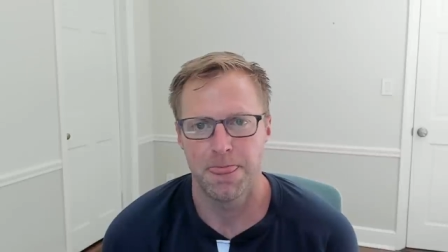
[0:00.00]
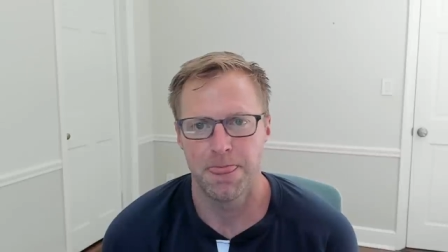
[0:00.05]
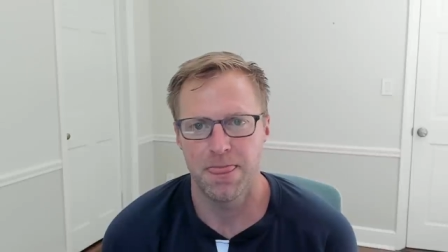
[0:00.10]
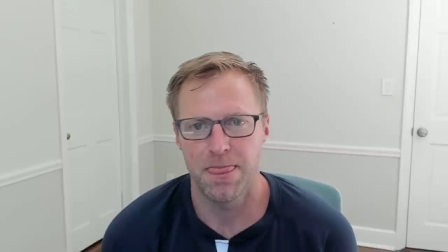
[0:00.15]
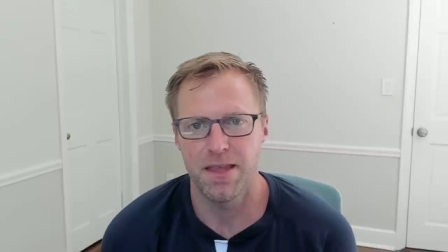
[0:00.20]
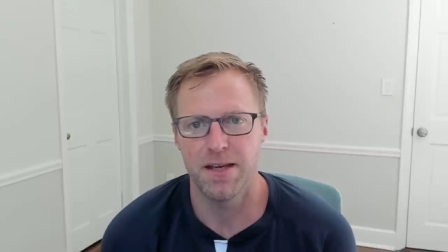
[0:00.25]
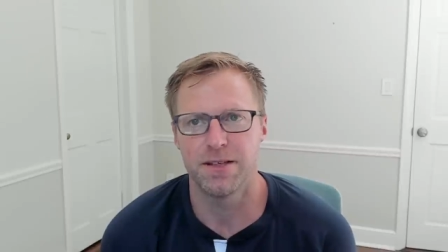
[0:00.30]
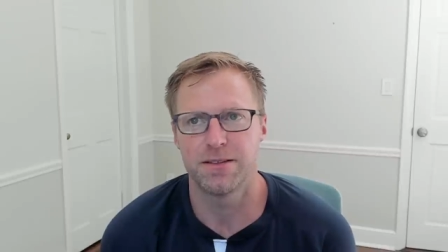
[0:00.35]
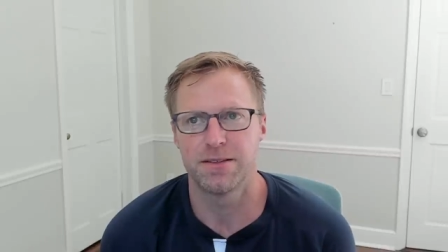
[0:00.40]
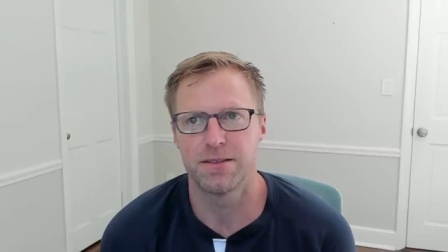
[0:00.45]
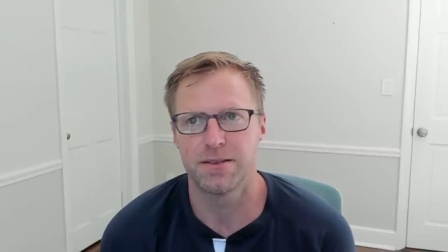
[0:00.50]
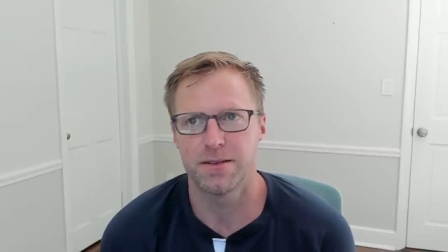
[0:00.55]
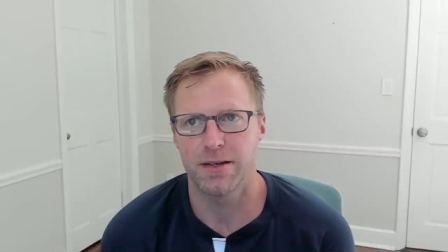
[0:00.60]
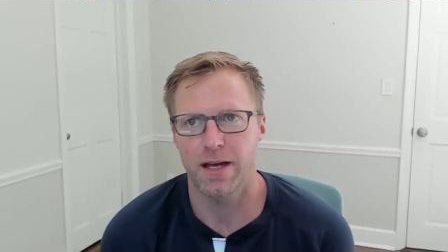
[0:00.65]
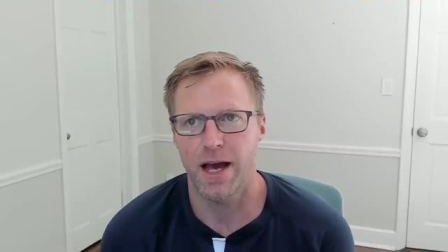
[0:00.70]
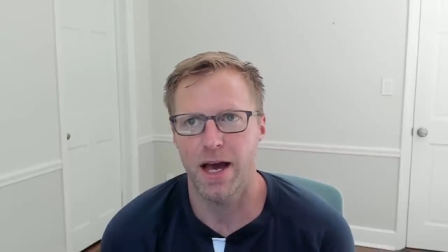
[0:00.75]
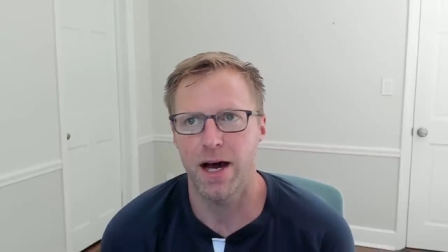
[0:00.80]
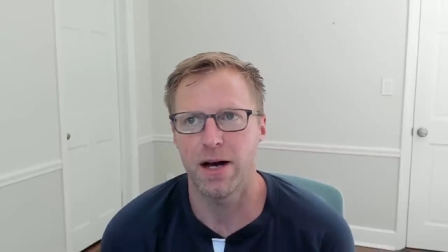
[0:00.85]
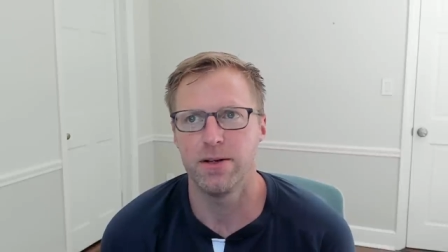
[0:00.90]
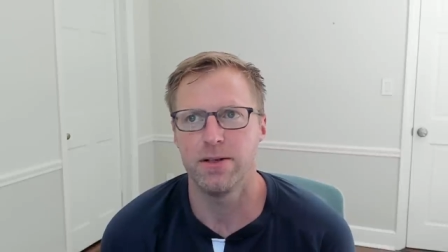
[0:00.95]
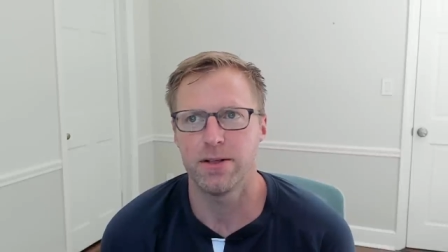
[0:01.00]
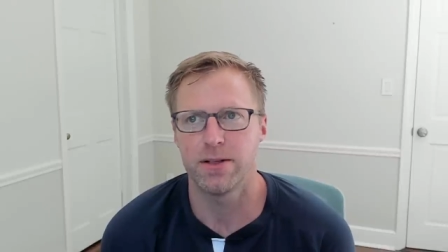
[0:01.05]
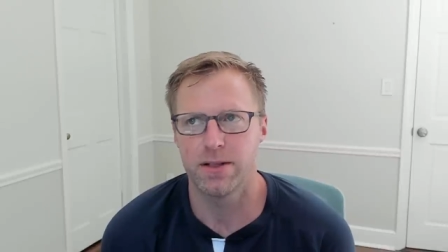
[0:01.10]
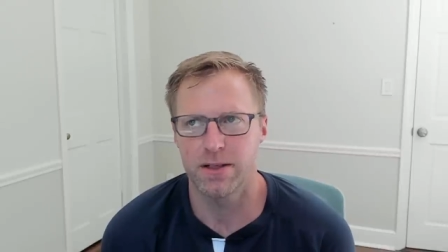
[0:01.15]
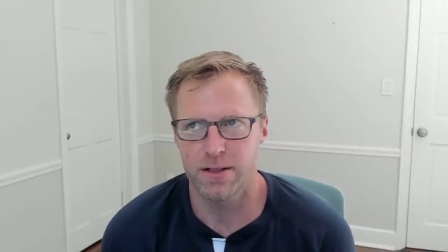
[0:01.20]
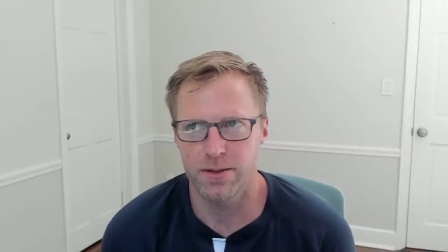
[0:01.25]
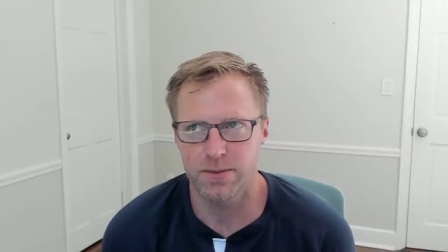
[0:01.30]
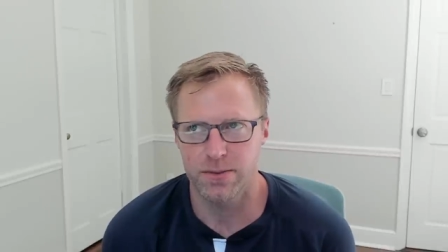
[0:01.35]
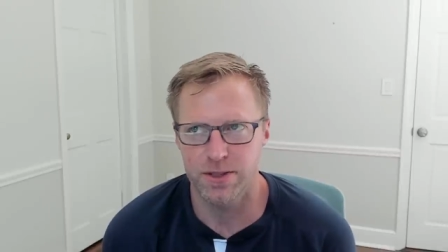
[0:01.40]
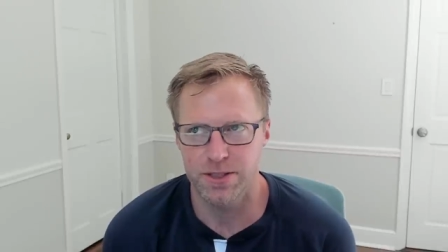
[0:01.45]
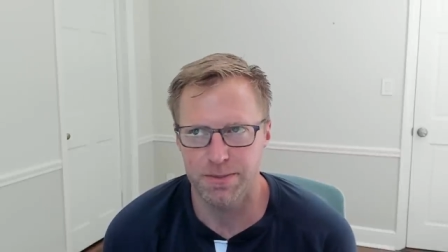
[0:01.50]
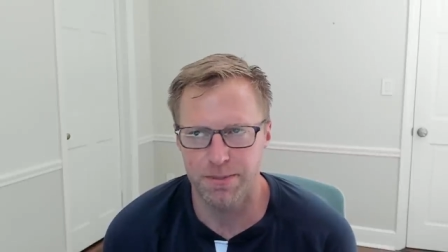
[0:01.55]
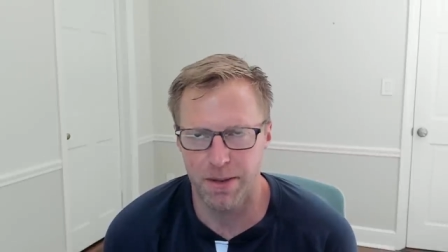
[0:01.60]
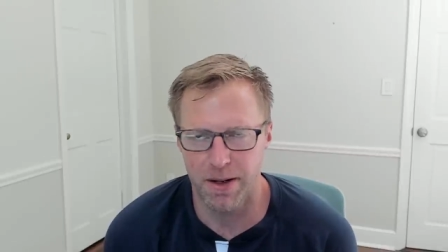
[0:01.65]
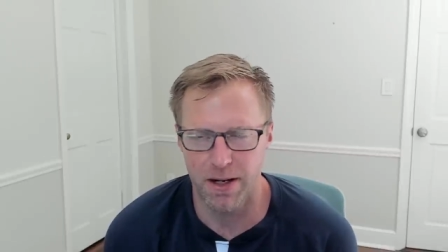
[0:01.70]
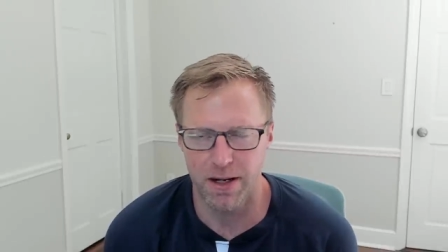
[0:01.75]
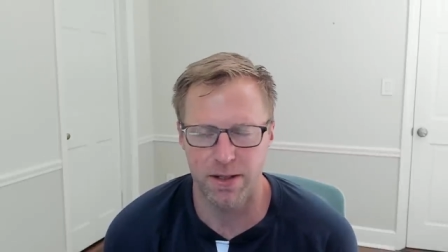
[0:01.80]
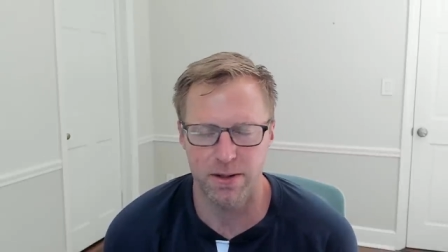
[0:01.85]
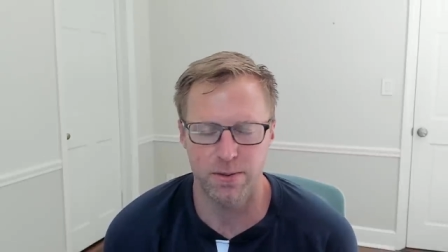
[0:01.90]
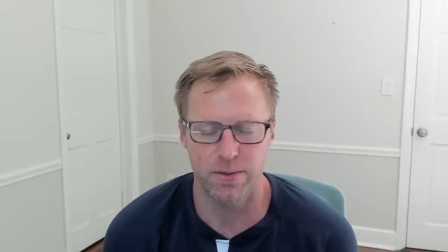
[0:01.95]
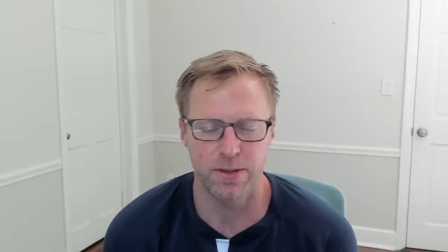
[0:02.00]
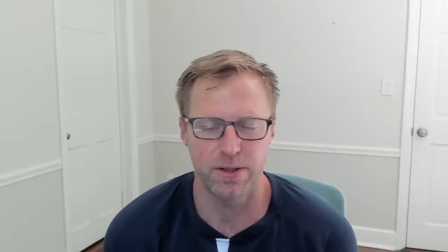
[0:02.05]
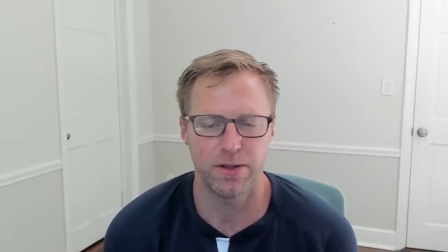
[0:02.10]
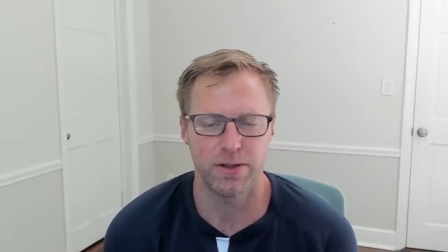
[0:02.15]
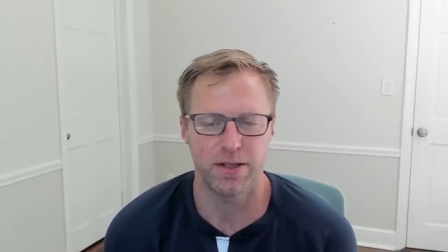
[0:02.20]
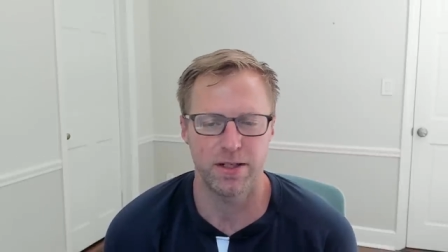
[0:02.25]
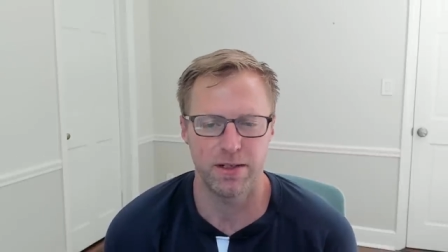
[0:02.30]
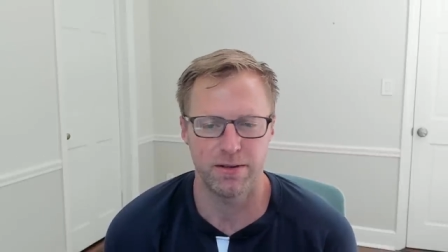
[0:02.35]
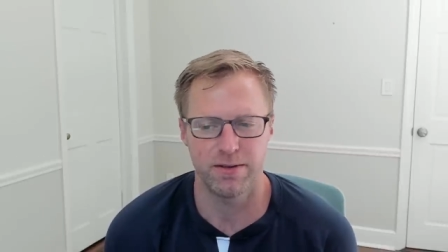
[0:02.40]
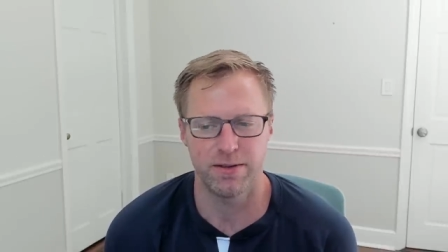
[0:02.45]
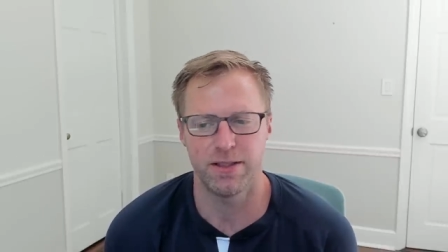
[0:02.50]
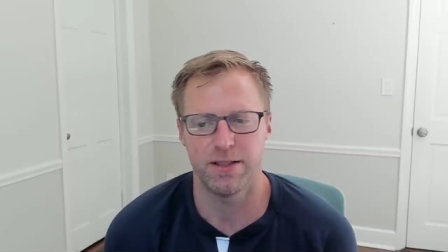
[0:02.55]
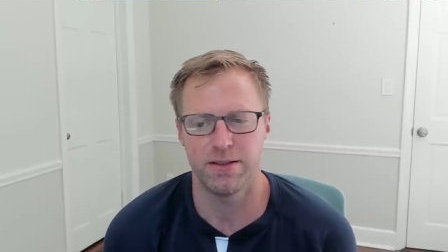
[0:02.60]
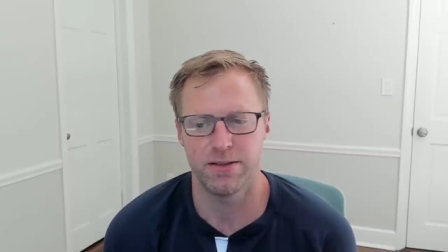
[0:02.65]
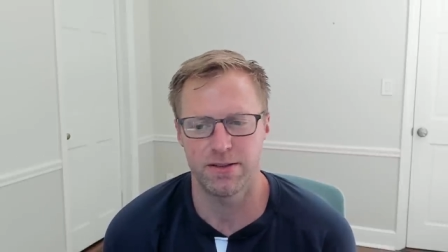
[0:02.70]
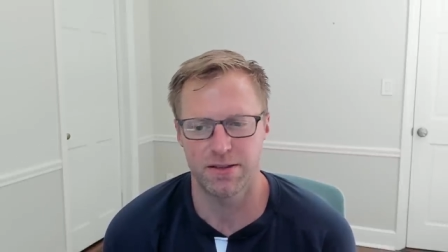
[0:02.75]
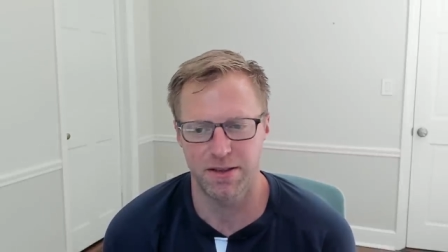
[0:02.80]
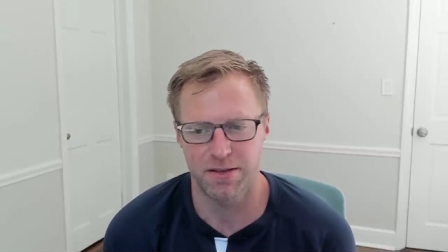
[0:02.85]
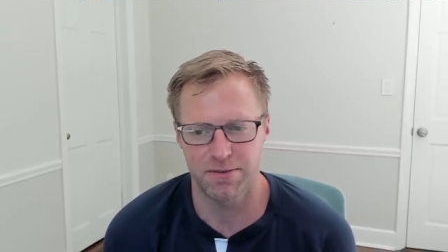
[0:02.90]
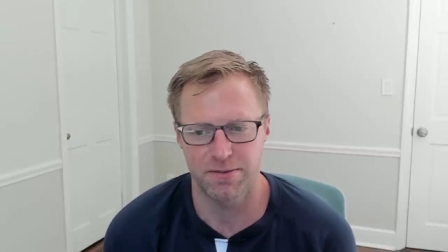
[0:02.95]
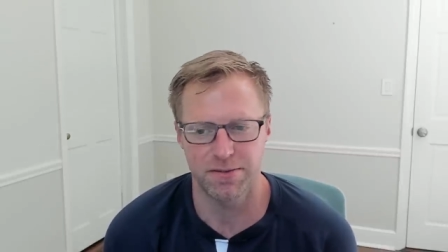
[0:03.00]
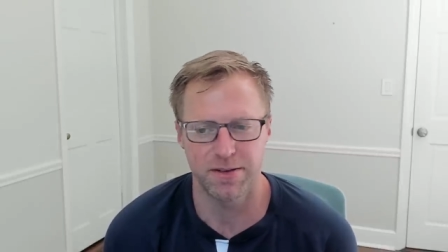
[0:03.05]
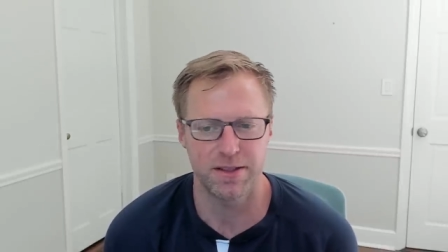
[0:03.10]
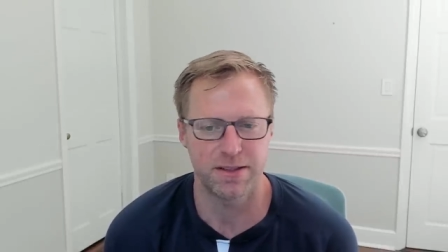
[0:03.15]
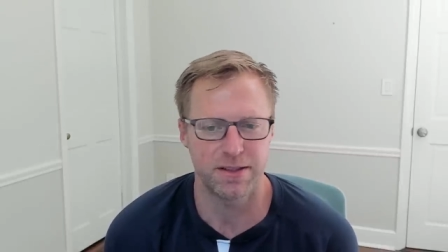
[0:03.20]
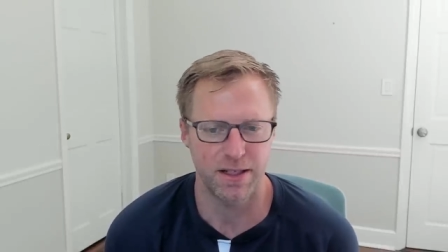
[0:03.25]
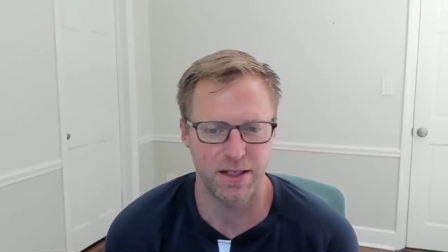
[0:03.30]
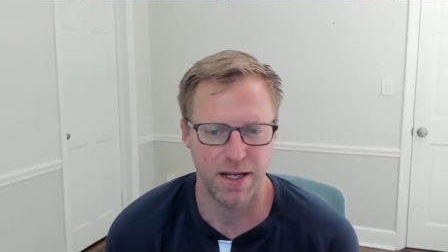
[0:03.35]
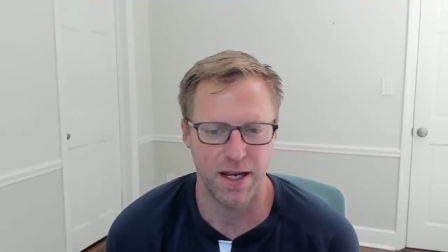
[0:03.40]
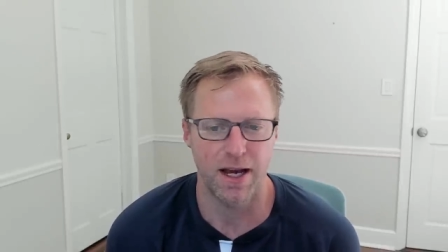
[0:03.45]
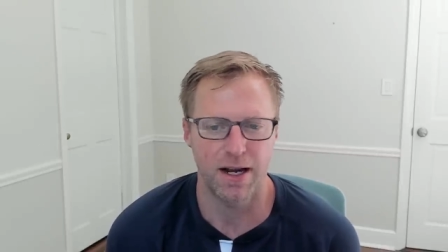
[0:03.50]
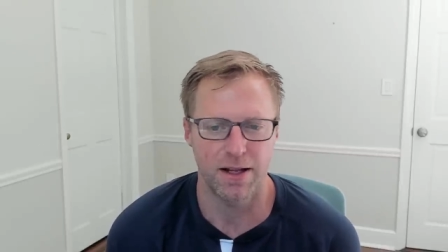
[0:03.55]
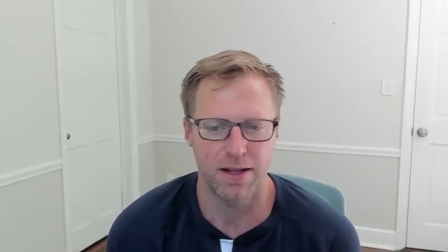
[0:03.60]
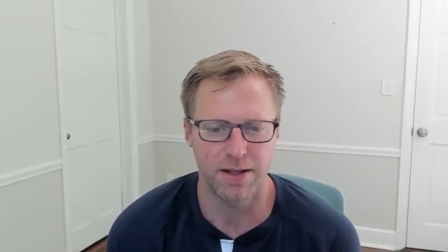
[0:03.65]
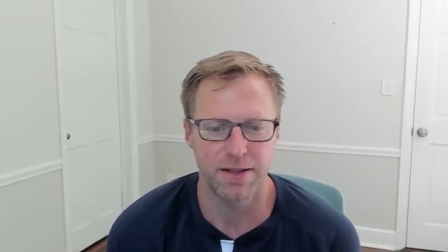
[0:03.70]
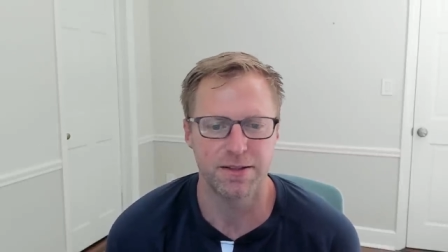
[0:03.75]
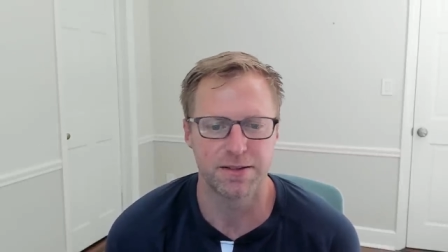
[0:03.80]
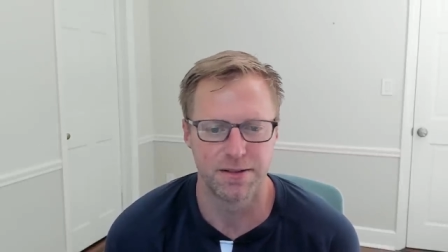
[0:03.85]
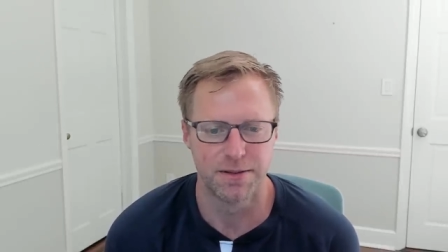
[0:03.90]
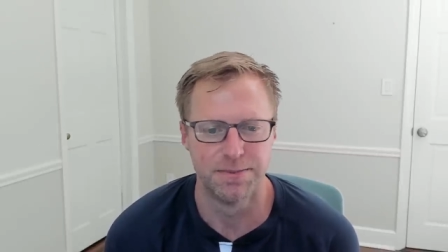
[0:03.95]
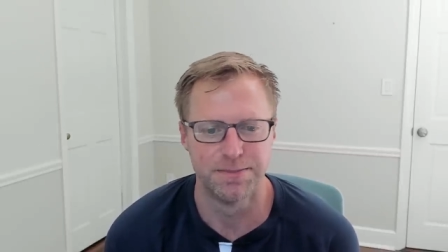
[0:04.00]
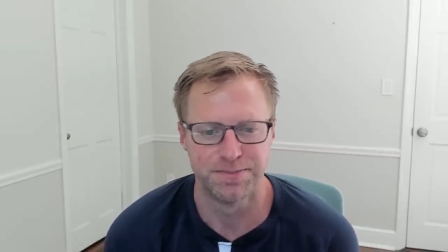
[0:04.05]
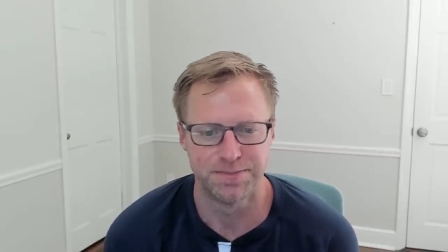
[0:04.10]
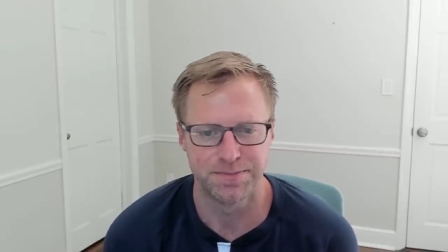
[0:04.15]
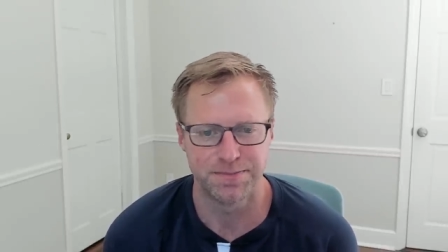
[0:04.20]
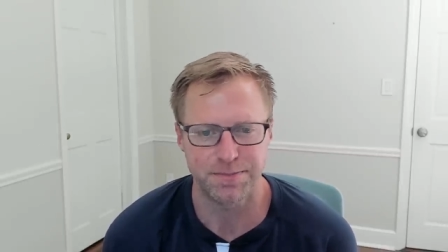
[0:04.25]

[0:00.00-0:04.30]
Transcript: this how you can respond when you're given these conflicting catalysts.